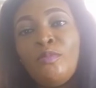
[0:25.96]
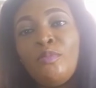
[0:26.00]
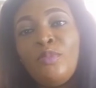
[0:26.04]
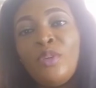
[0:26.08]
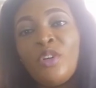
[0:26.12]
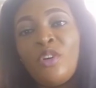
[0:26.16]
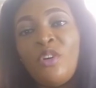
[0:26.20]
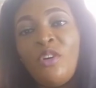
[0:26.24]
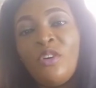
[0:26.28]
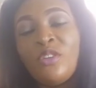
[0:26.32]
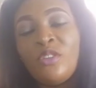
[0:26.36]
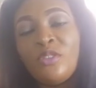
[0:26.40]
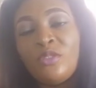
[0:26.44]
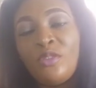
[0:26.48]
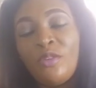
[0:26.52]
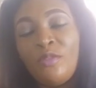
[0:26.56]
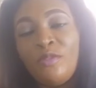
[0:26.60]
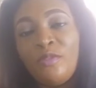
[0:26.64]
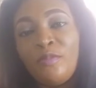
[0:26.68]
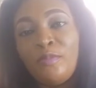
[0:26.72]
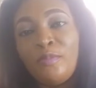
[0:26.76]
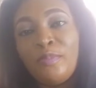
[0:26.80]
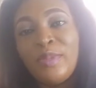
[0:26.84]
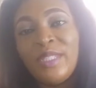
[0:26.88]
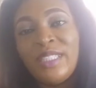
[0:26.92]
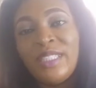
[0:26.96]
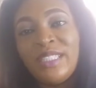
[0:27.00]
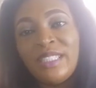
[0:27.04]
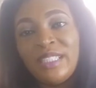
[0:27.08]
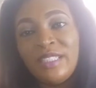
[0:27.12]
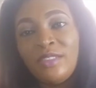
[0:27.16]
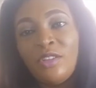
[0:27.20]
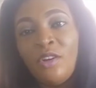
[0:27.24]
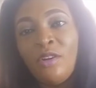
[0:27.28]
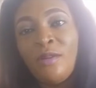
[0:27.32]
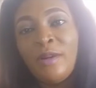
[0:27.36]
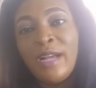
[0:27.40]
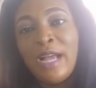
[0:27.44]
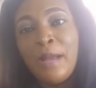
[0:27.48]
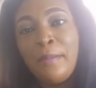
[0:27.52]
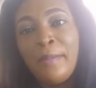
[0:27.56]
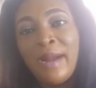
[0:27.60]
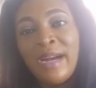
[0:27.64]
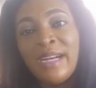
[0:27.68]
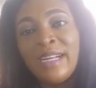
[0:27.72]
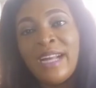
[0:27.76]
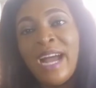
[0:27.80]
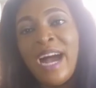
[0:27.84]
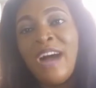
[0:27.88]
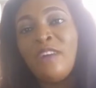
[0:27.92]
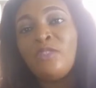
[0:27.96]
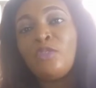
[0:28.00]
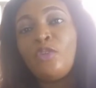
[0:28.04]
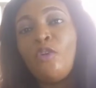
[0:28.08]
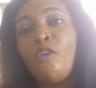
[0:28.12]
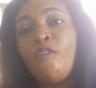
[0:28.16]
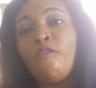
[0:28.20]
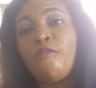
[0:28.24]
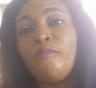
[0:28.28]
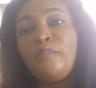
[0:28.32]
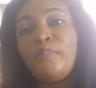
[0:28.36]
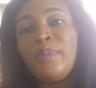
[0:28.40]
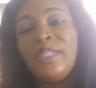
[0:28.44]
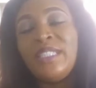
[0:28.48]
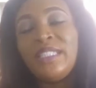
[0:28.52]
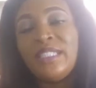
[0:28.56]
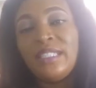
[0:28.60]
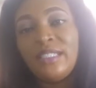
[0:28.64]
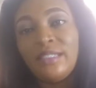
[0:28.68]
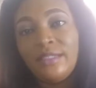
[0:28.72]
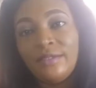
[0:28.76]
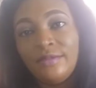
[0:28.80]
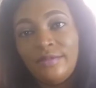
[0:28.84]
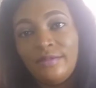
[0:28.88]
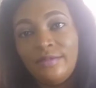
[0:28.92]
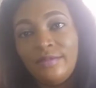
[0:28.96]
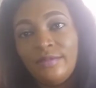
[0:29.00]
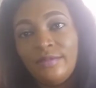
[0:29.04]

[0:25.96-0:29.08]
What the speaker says: because of pity. Don't get married out of pity.